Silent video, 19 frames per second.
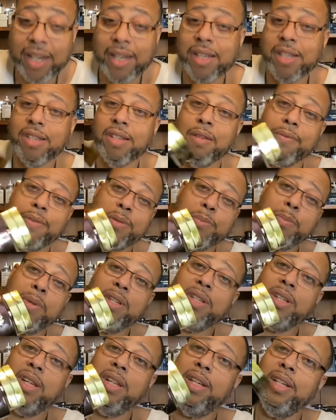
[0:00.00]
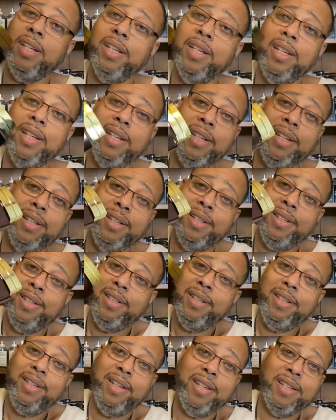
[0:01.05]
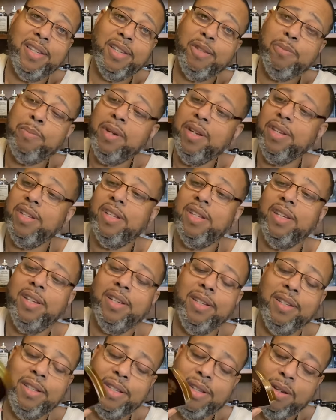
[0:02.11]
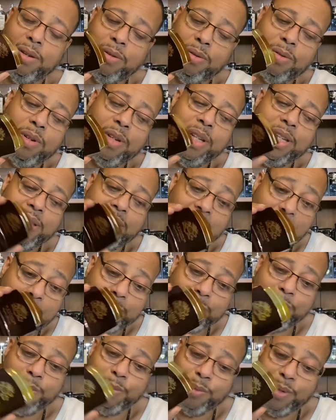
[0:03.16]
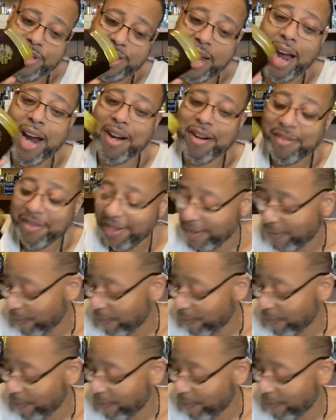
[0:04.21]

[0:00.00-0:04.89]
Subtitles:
and this stuff is beastly. This is beastly. So it's time to retire this